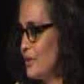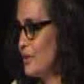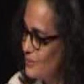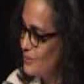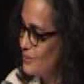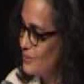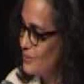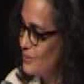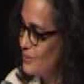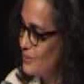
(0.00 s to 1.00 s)
the
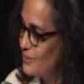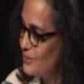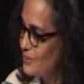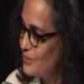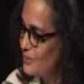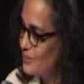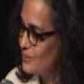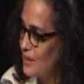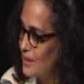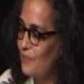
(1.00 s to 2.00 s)
US and
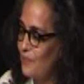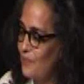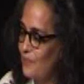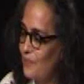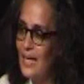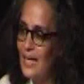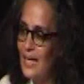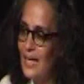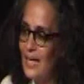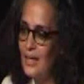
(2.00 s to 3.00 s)
Israel.
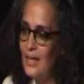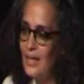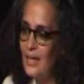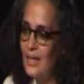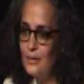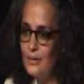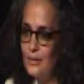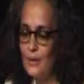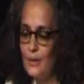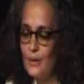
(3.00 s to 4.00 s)
And
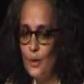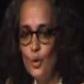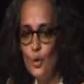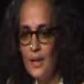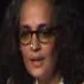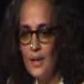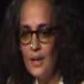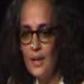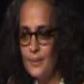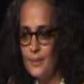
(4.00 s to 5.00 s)
it opened
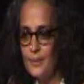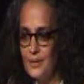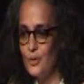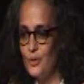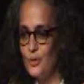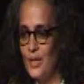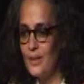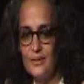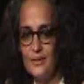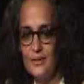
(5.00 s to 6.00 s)
up its
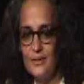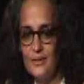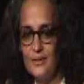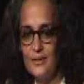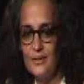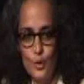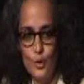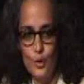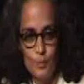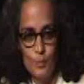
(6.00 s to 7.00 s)
protected markets to
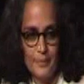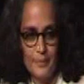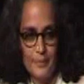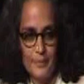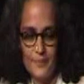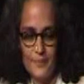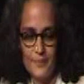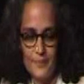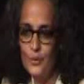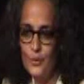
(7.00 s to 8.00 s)
global capital.
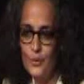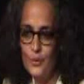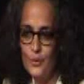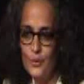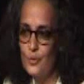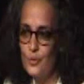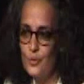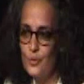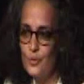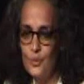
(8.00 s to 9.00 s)

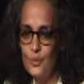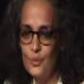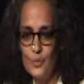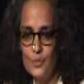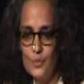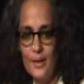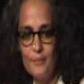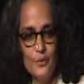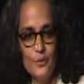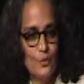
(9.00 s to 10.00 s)
So what I'm
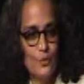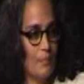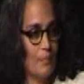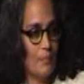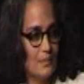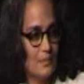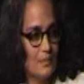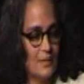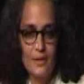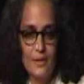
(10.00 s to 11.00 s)
going to talk
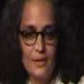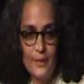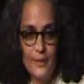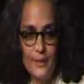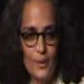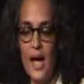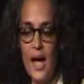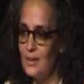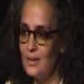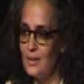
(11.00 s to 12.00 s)
about is roughly what
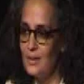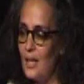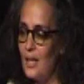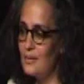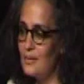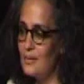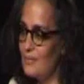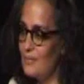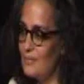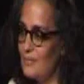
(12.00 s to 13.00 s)
happened in the
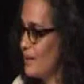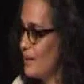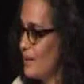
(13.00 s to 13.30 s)
last, let's